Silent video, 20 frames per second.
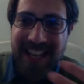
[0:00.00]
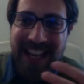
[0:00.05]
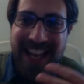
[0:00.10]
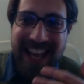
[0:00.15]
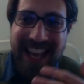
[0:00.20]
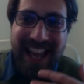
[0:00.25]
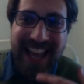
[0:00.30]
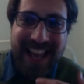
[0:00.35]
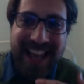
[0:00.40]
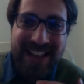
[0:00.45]

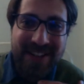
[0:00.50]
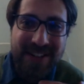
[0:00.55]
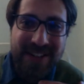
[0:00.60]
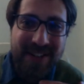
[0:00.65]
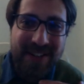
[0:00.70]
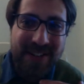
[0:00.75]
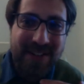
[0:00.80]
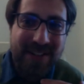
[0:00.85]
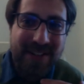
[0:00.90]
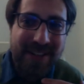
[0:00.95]

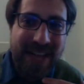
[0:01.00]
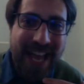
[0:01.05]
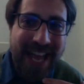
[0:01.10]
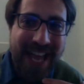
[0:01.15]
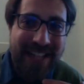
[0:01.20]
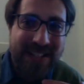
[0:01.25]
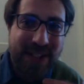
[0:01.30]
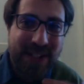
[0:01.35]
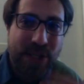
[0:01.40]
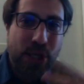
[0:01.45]
And uh,
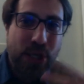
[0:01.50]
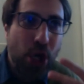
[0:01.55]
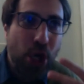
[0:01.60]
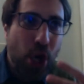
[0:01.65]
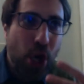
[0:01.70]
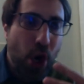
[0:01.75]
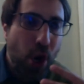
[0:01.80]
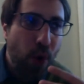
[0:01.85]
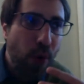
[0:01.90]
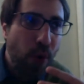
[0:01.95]
as
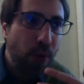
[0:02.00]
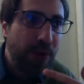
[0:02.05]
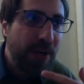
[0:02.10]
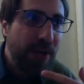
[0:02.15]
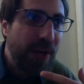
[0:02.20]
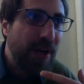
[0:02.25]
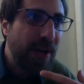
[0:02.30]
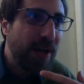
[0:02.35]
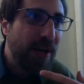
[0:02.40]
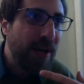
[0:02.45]
known
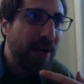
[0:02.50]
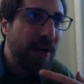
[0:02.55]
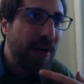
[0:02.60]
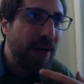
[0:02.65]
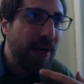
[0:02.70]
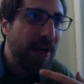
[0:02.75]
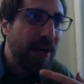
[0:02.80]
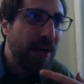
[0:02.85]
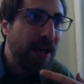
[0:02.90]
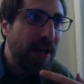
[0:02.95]

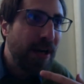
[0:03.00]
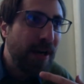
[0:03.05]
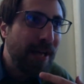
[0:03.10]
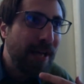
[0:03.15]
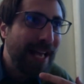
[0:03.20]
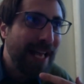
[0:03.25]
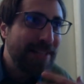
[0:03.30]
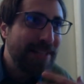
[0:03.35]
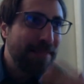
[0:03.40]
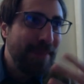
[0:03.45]
uh,
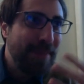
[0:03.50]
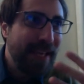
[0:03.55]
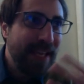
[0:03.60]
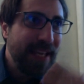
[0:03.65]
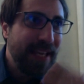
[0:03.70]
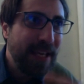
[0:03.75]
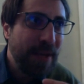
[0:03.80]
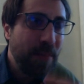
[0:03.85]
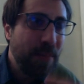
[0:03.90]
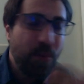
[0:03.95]
as
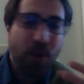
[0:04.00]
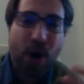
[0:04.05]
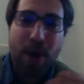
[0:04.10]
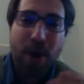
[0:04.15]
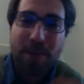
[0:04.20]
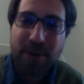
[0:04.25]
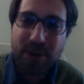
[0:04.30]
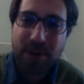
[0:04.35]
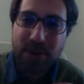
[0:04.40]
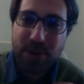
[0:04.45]
being
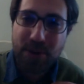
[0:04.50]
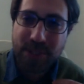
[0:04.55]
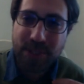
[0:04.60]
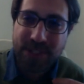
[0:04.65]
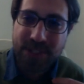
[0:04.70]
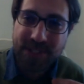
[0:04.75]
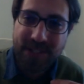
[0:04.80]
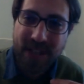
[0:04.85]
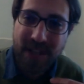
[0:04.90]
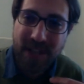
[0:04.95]
proper to
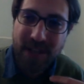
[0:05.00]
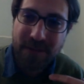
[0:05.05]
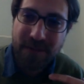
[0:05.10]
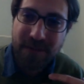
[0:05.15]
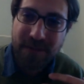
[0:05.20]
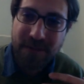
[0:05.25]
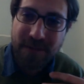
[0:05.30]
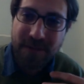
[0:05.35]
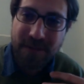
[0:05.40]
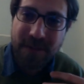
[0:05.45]
itself,
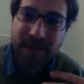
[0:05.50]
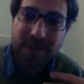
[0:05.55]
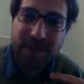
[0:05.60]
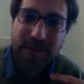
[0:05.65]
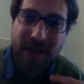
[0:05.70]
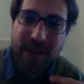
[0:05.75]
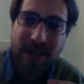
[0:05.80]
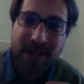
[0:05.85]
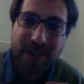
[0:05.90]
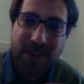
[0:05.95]

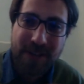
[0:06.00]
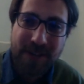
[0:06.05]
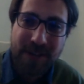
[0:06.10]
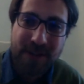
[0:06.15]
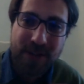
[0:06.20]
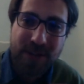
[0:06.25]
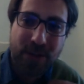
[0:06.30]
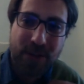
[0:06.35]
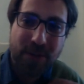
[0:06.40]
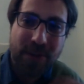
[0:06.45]
right?
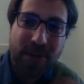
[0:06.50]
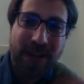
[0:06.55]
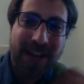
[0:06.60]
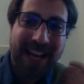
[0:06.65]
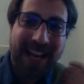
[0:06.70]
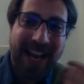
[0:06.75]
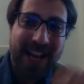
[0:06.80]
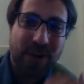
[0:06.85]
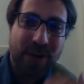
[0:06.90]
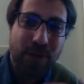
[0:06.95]
So
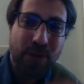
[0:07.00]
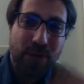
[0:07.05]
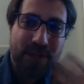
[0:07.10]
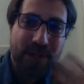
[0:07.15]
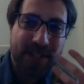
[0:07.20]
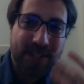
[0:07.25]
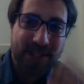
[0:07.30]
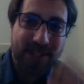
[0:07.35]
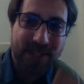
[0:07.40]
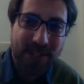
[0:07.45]
kind of
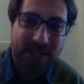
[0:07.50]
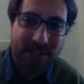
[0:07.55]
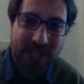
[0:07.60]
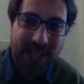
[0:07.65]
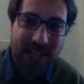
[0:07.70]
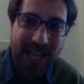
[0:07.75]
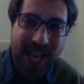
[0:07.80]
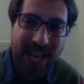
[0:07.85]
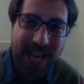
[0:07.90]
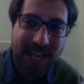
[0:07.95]

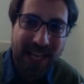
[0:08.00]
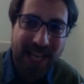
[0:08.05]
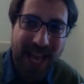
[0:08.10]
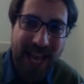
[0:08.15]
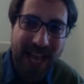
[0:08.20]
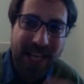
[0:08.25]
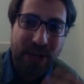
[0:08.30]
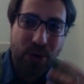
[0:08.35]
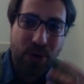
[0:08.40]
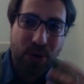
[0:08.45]
resisting any
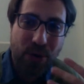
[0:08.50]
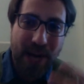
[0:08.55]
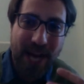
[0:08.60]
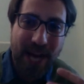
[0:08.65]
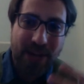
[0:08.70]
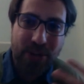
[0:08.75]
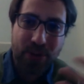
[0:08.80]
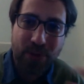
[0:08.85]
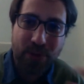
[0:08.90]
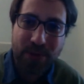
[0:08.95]
any
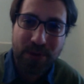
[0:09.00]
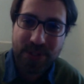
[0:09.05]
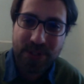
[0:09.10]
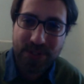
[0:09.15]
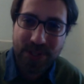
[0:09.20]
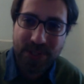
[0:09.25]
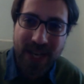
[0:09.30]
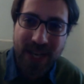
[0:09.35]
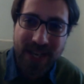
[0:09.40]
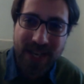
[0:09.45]
connection with
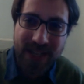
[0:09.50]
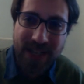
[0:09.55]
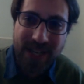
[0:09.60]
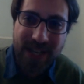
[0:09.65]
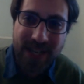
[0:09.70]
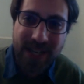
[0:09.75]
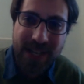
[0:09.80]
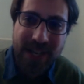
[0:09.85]
society.